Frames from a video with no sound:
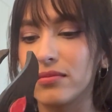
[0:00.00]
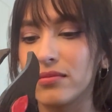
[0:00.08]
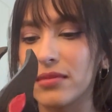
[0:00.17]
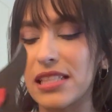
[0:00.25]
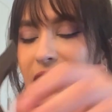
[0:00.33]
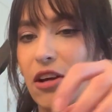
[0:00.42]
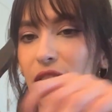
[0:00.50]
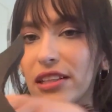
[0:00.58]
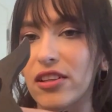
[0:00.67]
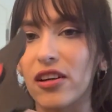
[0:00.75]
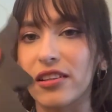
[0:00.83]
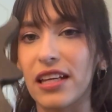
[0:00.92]
it's now like
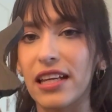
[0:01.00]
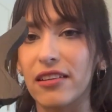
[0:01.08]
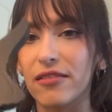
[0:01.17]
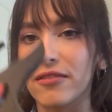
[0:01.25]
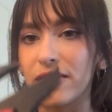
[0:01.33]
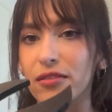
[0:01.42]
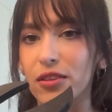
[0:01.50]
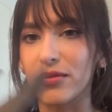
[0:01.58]
concave or